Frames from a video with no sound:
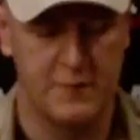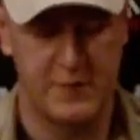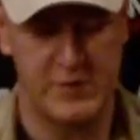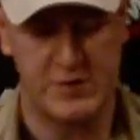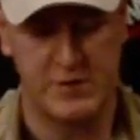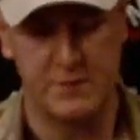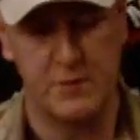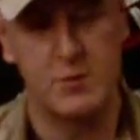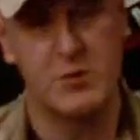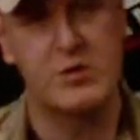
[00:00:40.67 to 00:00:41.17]

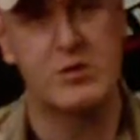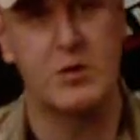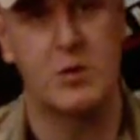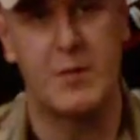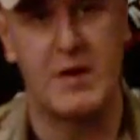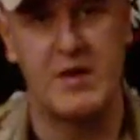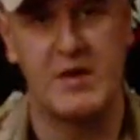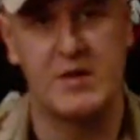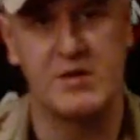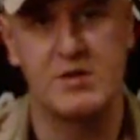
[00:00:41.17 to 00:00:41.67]
First of all, we'll talk
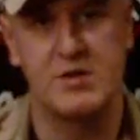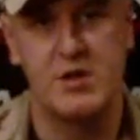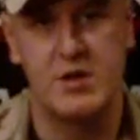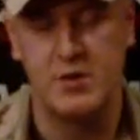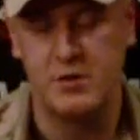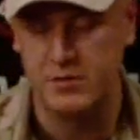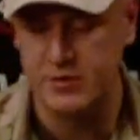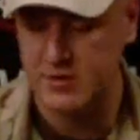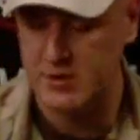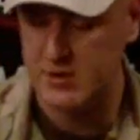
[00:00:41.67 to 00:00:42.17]
about the
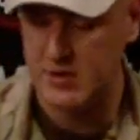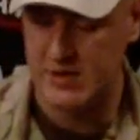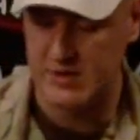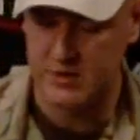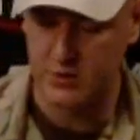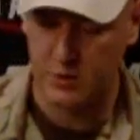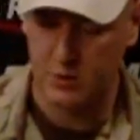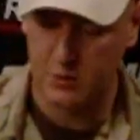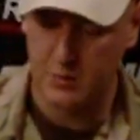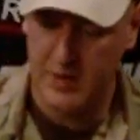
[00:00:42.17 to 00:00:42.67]
externals.
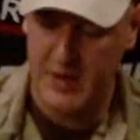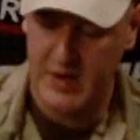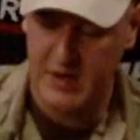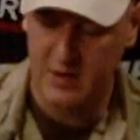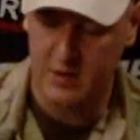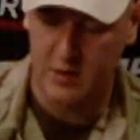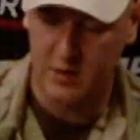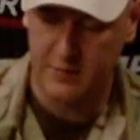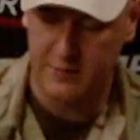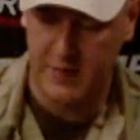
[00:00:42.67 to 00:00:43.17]
It's all
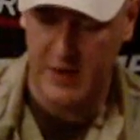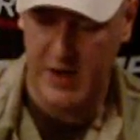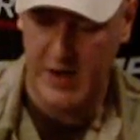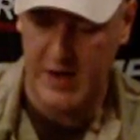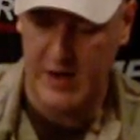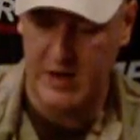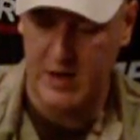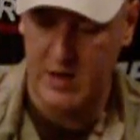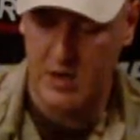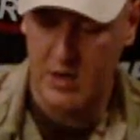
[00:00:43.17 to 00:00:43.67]
made of
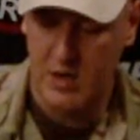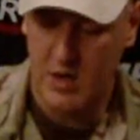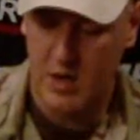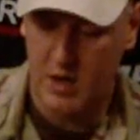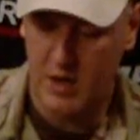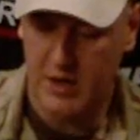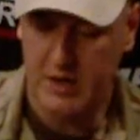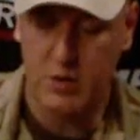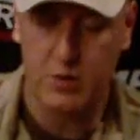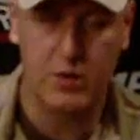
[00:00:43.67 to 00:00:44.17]
a
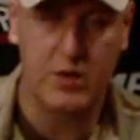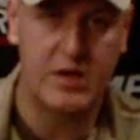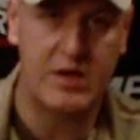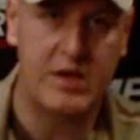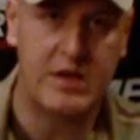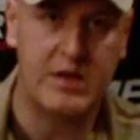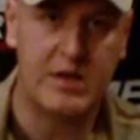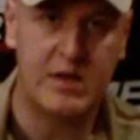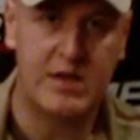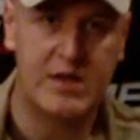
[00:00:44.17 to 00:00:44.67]
high
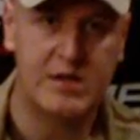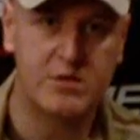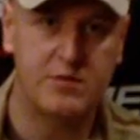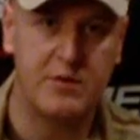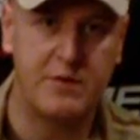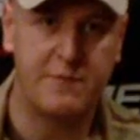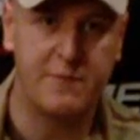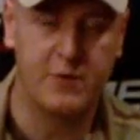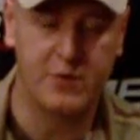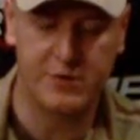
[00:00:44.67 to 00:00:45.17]
quality glass
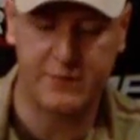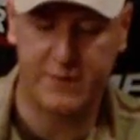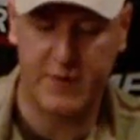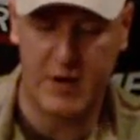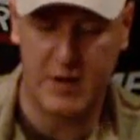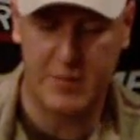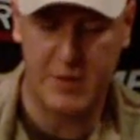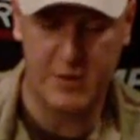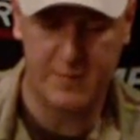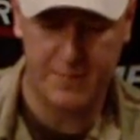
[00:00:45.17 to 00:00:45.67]
reinforced
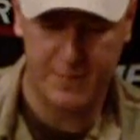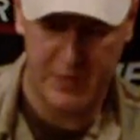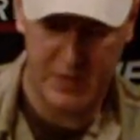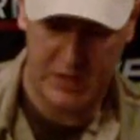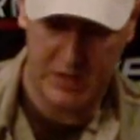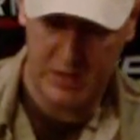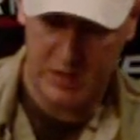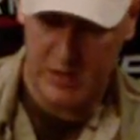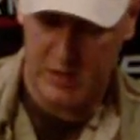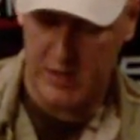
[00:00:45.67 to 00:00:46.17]
fibre,
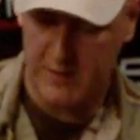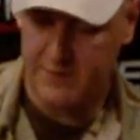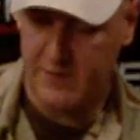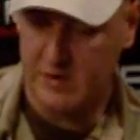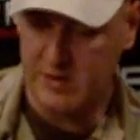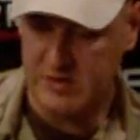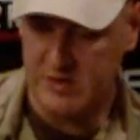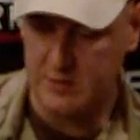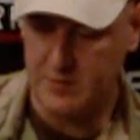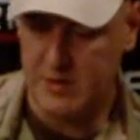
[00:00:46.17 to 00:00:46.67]

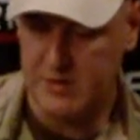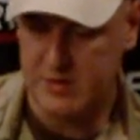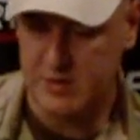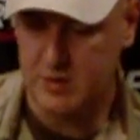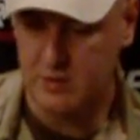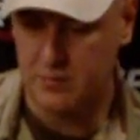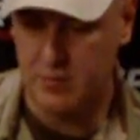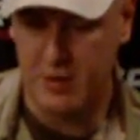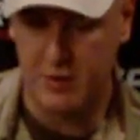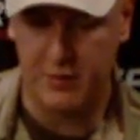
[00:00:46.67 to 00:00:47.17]
very similar
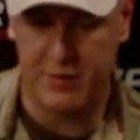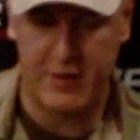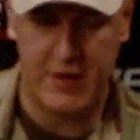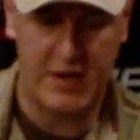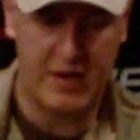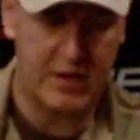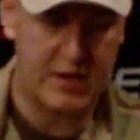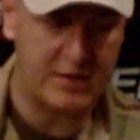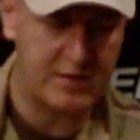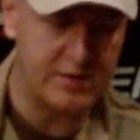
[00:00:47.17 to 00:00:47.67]
to the real
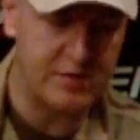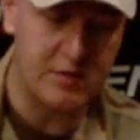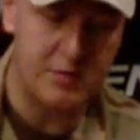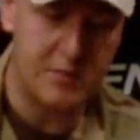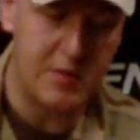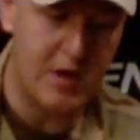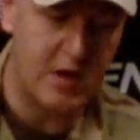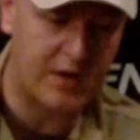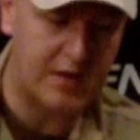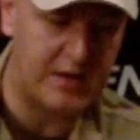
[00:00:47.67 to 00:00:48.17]
thing. It
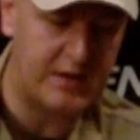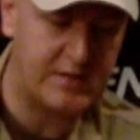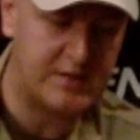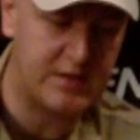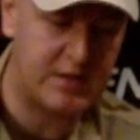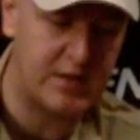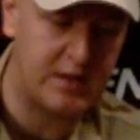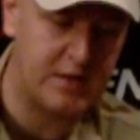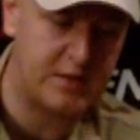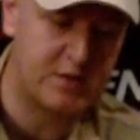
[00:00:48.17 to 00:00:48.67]
doesn't mark
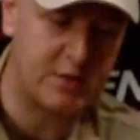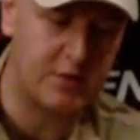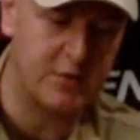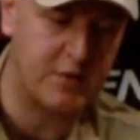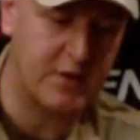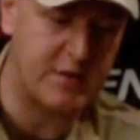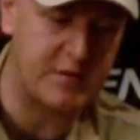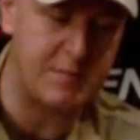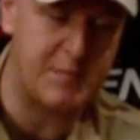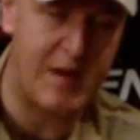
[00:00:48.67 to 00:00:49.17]
easily and it's got a
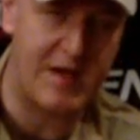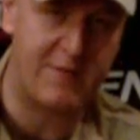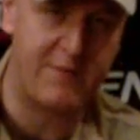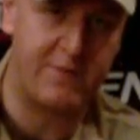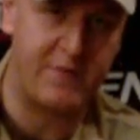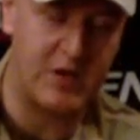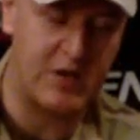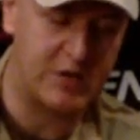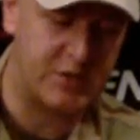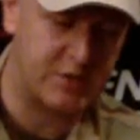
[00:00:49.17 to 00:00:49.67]
nice matte
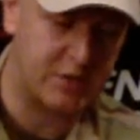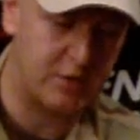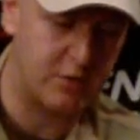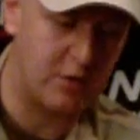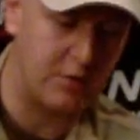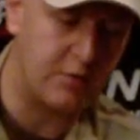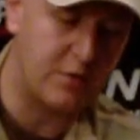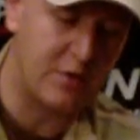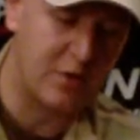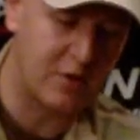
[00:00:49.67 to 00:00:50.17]
finish, so
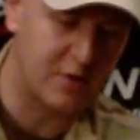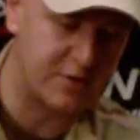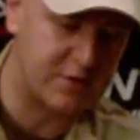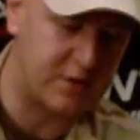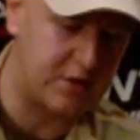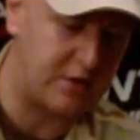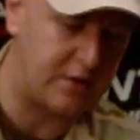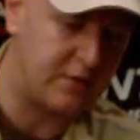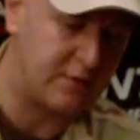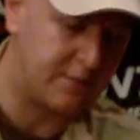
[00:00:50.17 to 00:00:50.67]
no
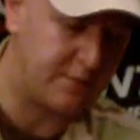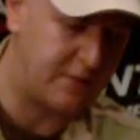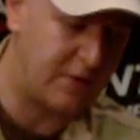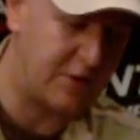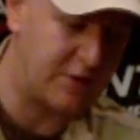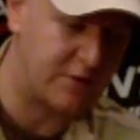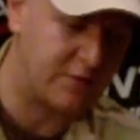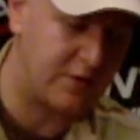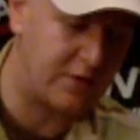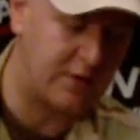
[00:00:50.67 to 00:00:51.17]
glossy
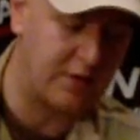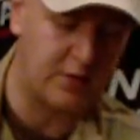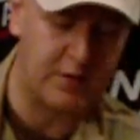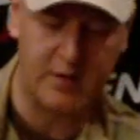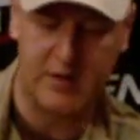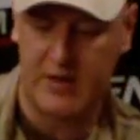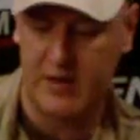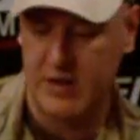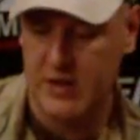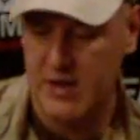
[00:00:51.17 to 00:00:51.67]
finish or anything
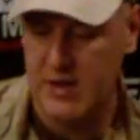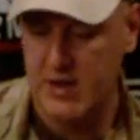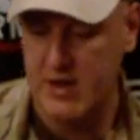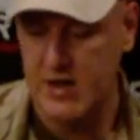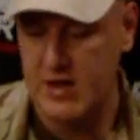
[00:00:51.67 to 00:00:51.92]
like that.